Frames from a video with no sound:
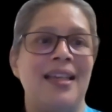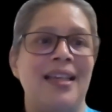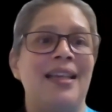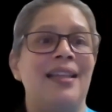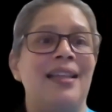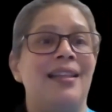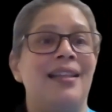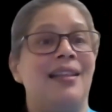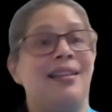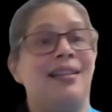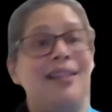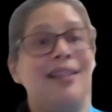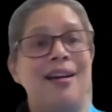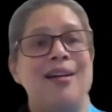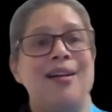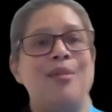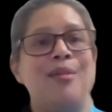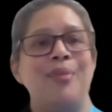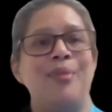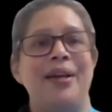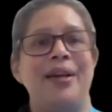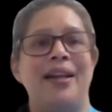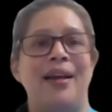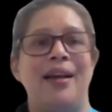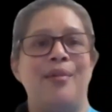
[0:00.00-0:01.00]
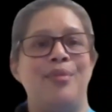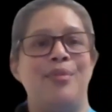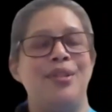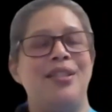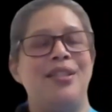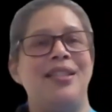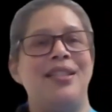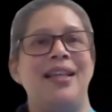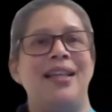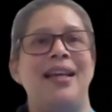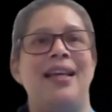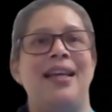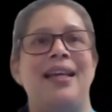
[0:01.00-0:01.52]
The third one I would
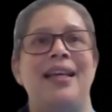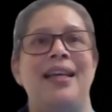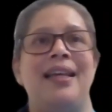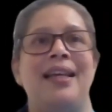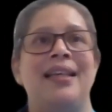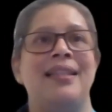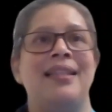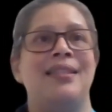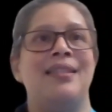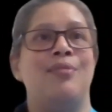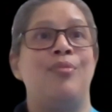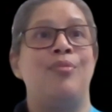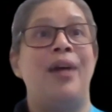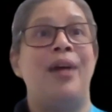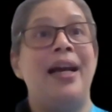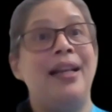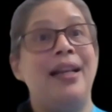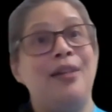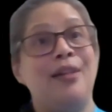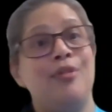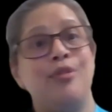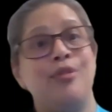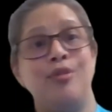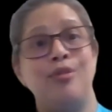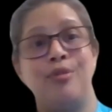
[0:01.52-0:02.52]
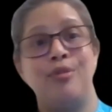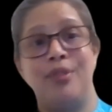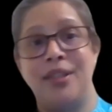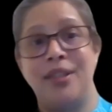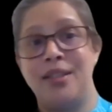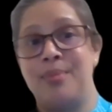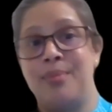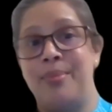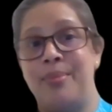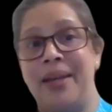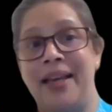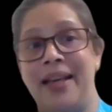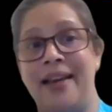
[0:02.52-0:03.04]
say is, while you do this
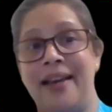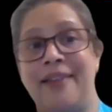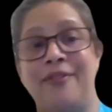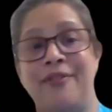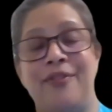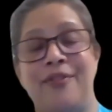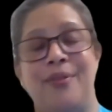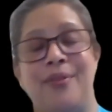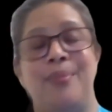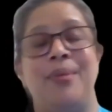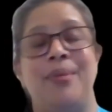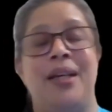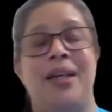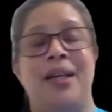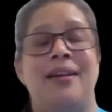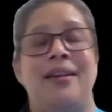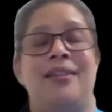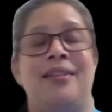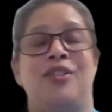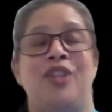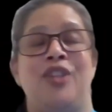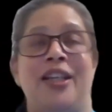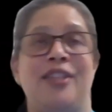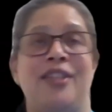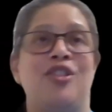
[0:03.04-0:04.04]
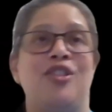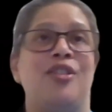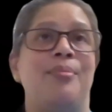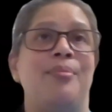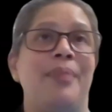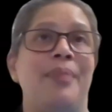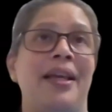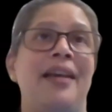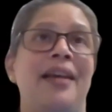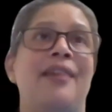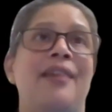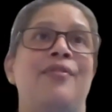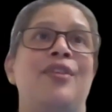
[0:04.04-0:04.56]
change in
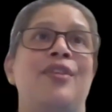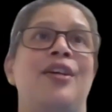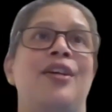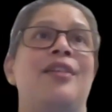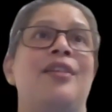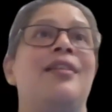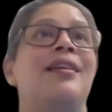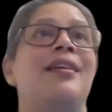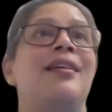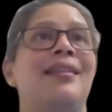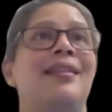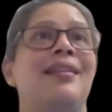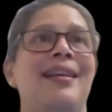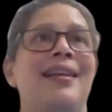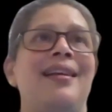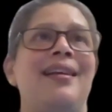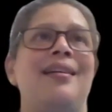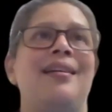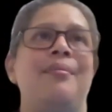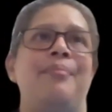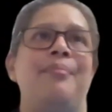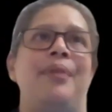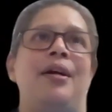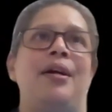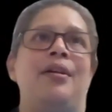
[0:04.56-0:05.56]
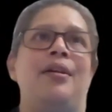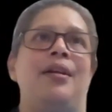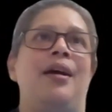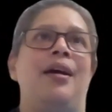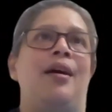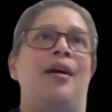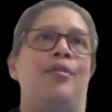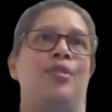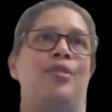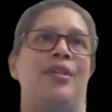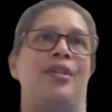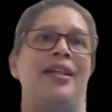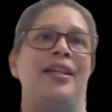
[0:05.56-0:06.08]
behavior, think about
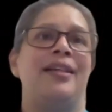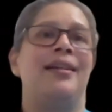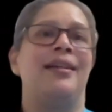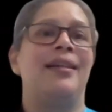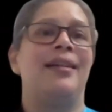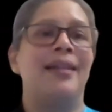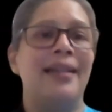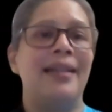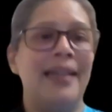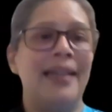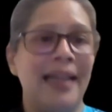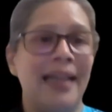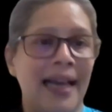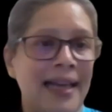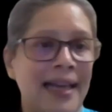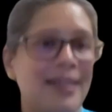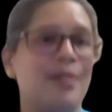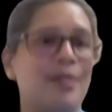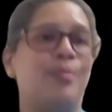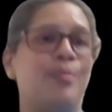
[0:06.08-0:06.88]
how you can connect